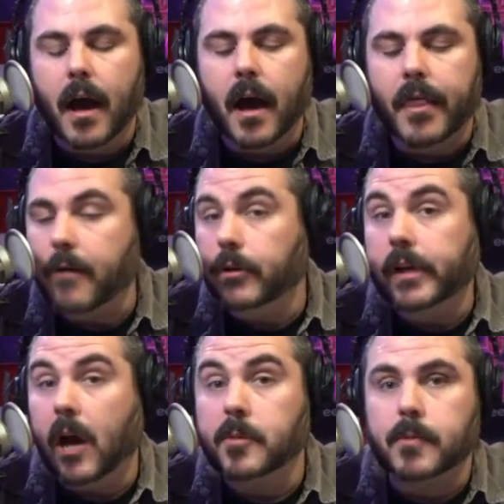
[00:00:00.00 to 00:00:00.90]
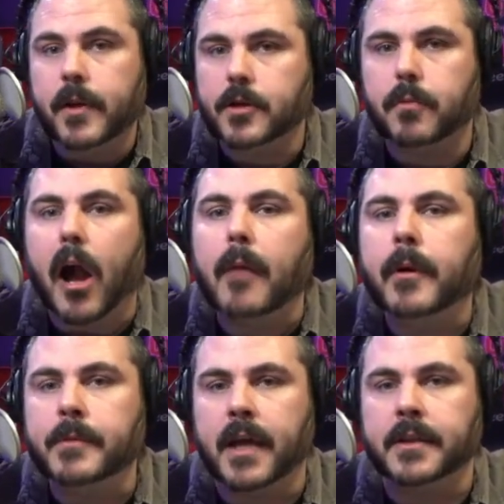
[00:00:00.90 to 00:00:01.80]
That really helps when there's
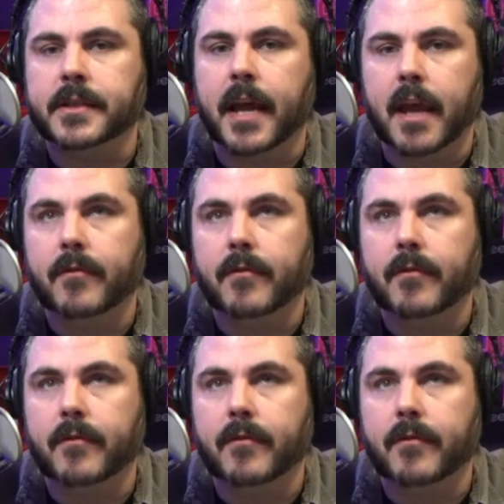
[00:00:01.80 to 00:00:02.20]
problems on set.